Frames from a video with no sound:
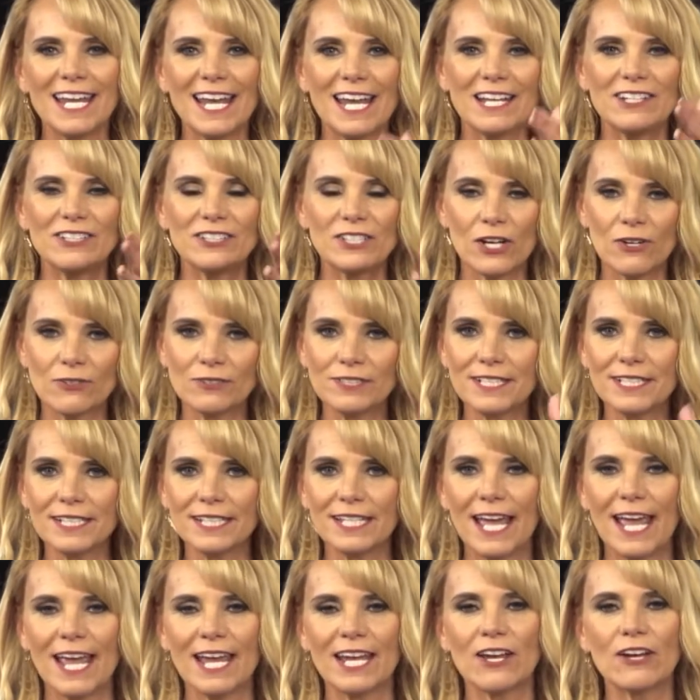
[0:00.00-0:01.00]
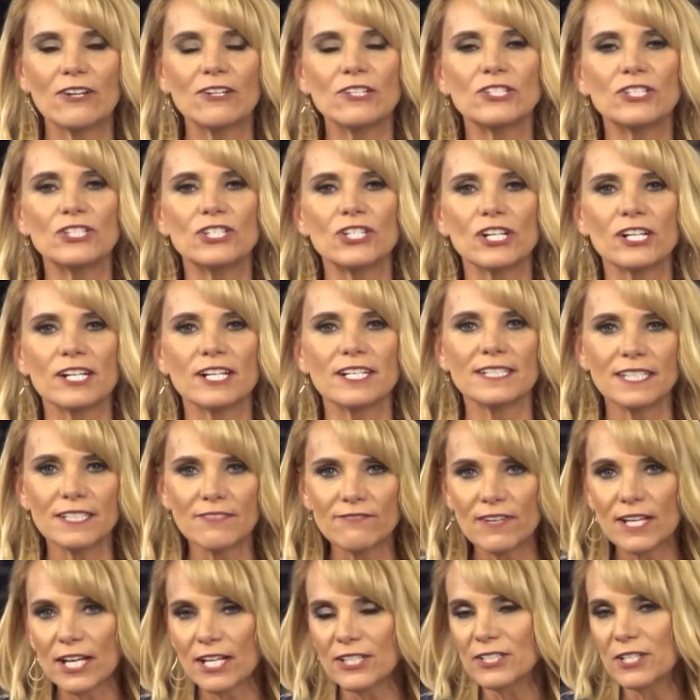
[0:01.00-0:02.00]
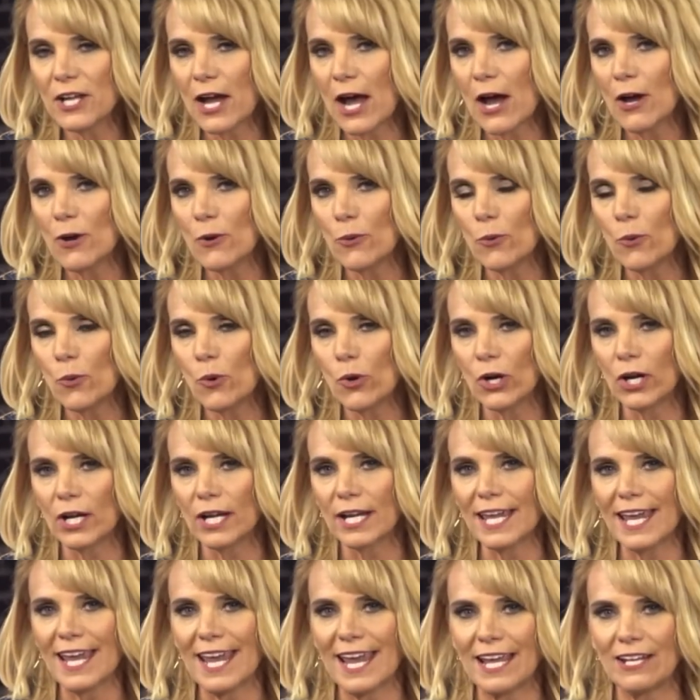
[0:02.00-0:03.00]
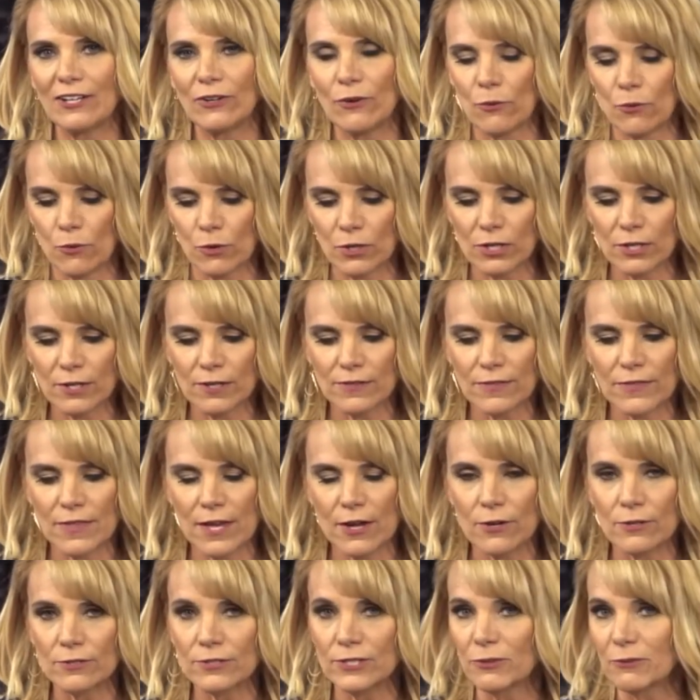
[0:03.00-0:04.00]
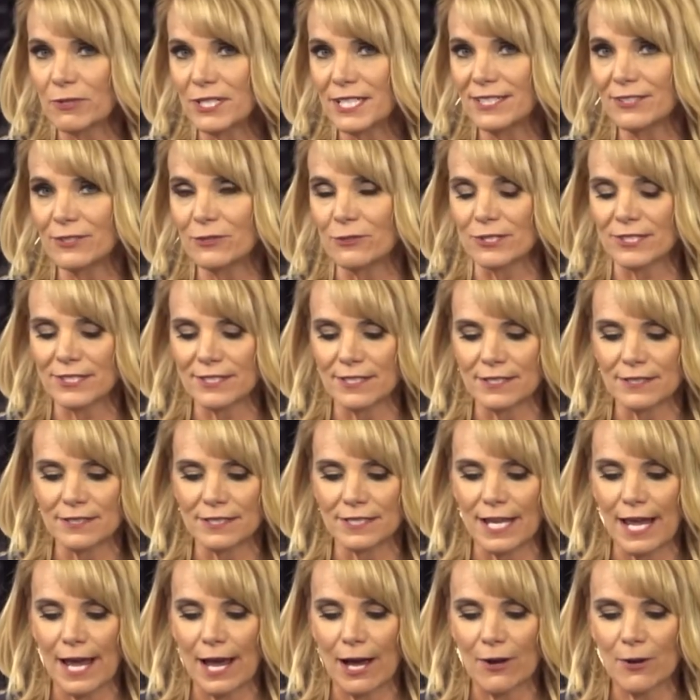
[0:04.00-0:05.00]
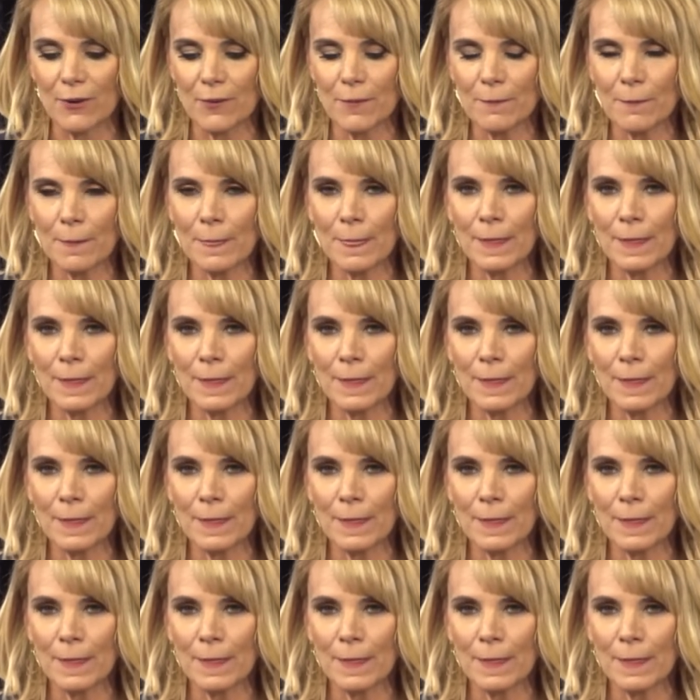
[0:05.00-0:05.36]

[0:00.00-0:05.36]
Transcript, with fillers: and don't delay. Go to jerrysavelle.org and order those resources now.